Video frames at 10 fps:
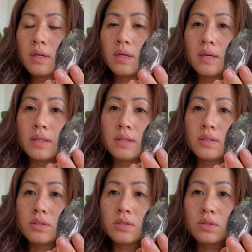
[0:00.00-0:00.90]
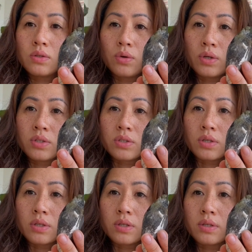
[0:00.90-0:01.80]
and this is
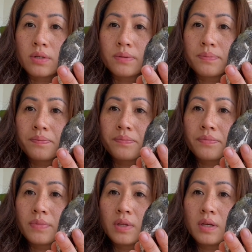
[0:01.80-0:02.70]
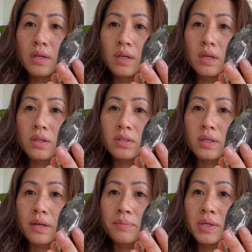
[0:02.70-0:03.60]
oyster. It looks
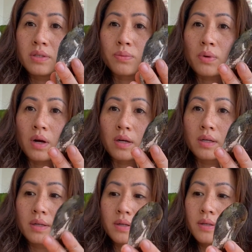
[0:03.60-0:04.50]
like a piece of rock.